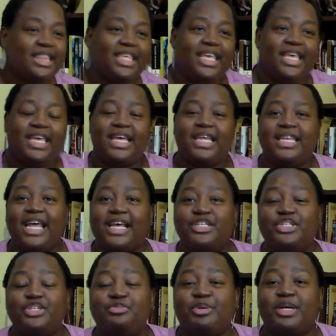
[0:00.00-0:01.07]
The
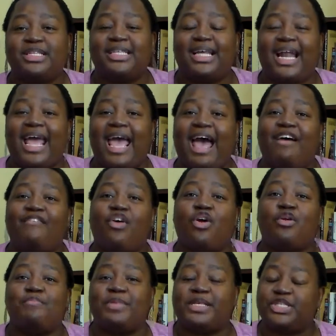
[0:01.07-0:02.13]
next two books that I have
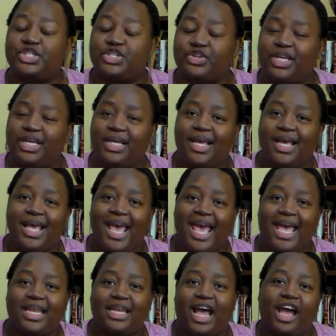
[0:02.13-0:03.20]
are mystery,
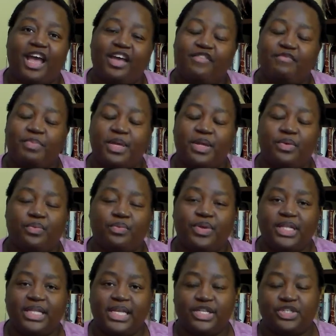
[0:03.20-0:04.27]
and I have been
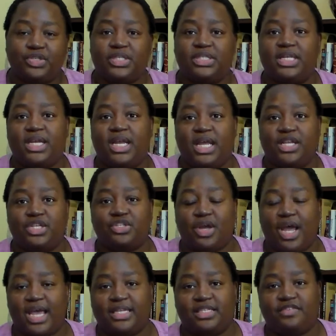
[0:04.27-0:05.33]
really interested in
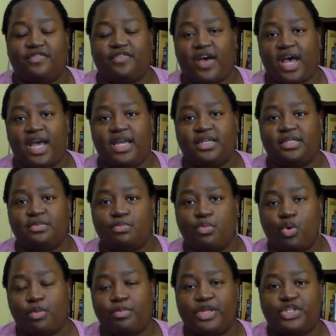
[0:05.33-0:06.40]
trying to find
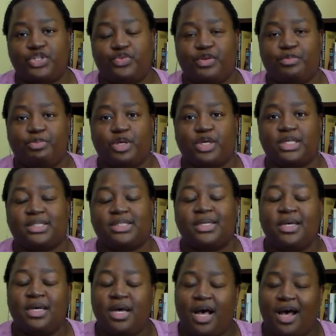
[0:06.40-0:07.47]
more mystery books
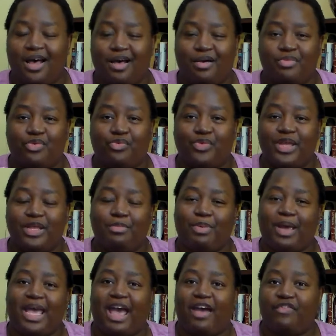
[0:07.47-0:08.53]
written
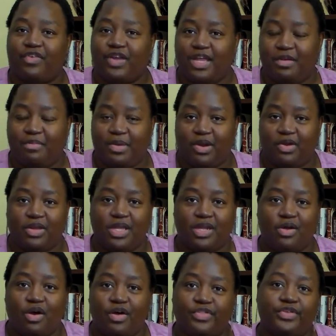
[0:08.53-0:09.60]
by African
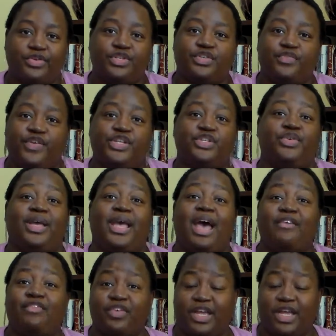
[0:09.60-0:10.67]
American authors featuring
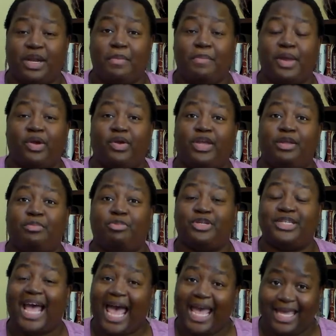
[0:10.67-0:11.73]
African American
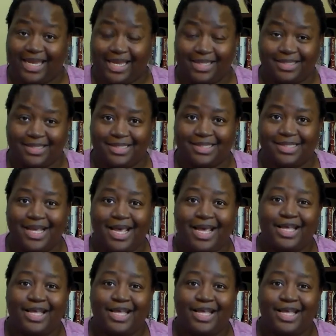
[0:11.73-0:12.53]
protagonists.